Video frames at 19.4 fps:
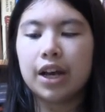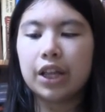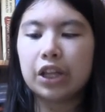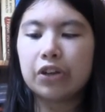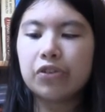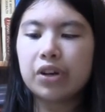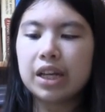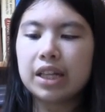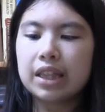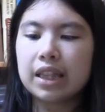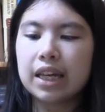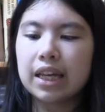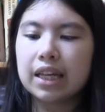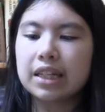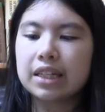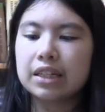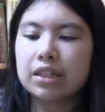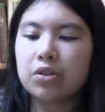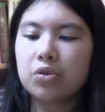And the great thing
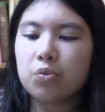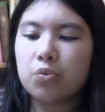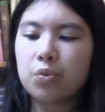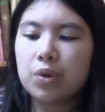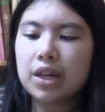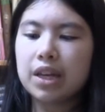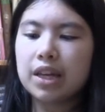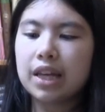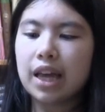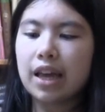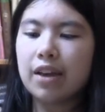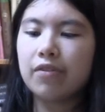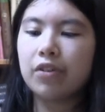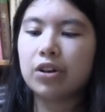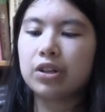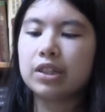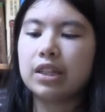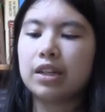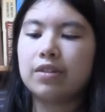is that we gave
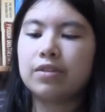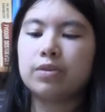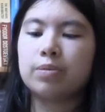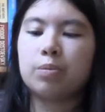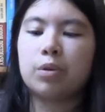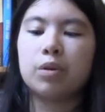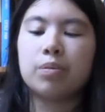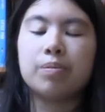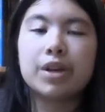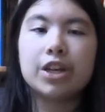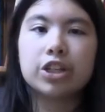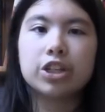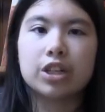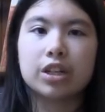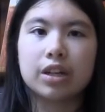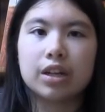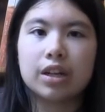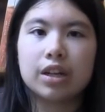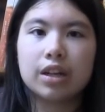ourselves
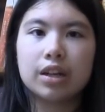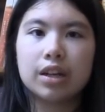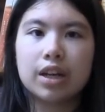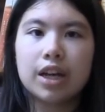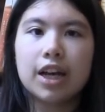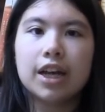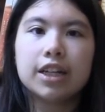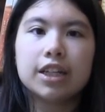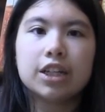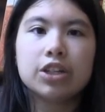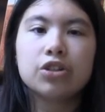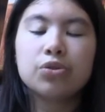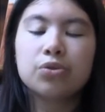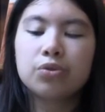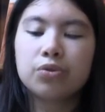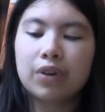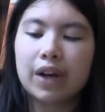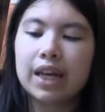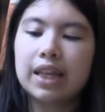permission to do
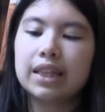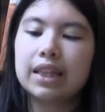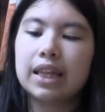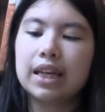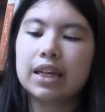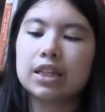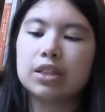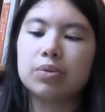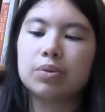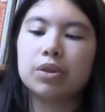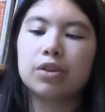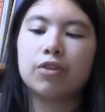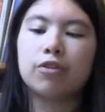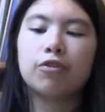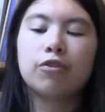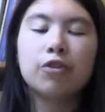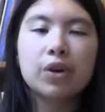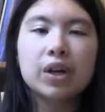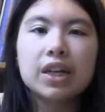great things with the
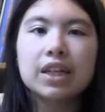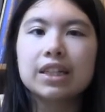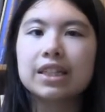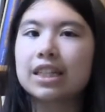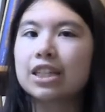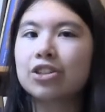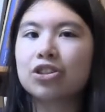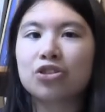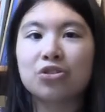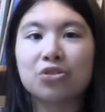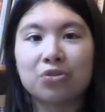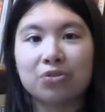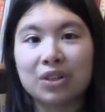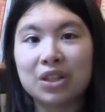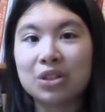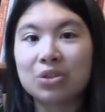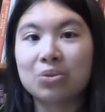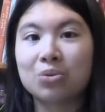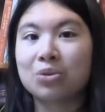free digital
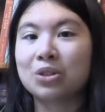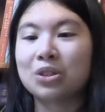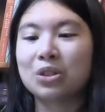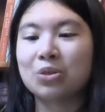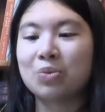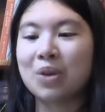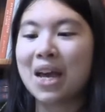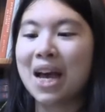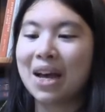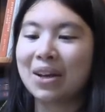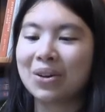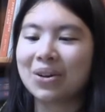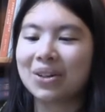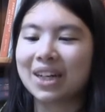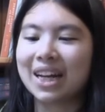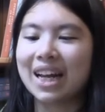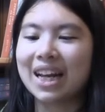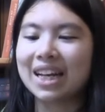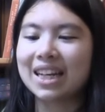resources we had
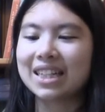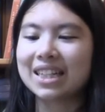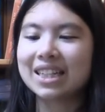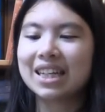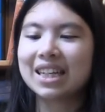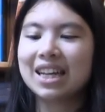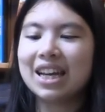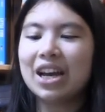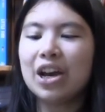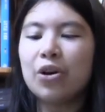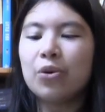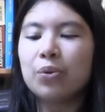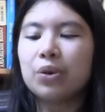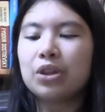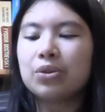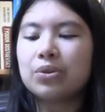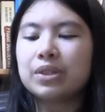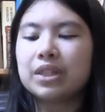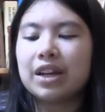on hand. We
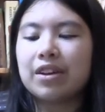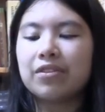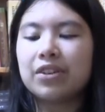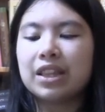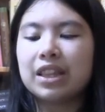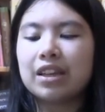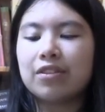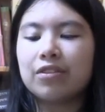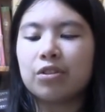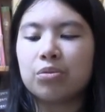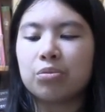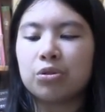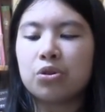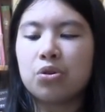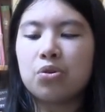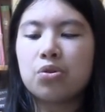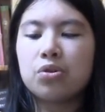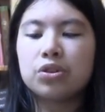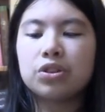used everything from
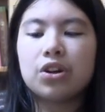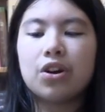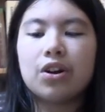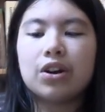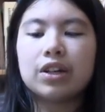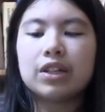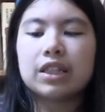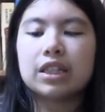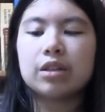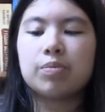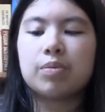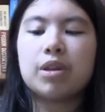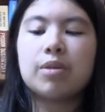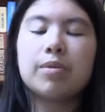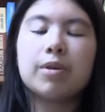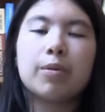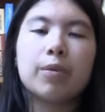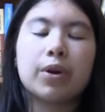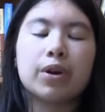Google Docs to
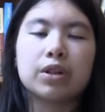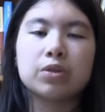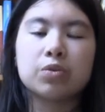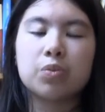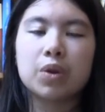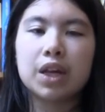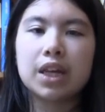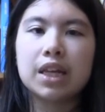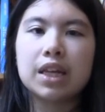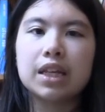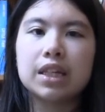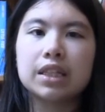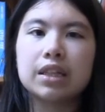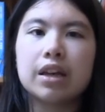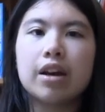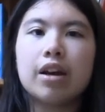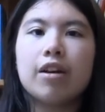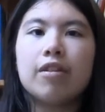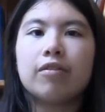PBWorks wikis,
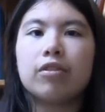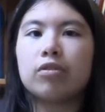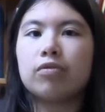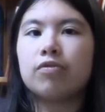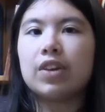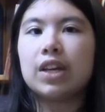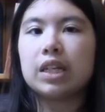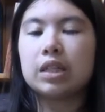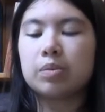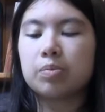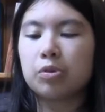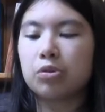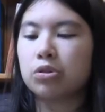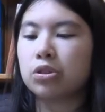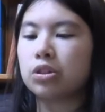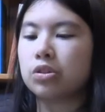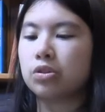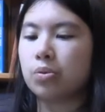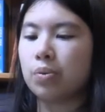from Facebook
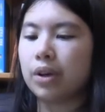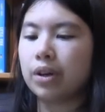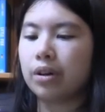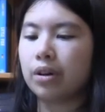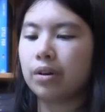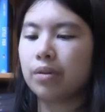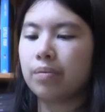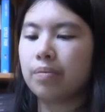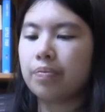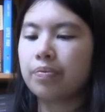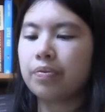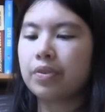to Twitter.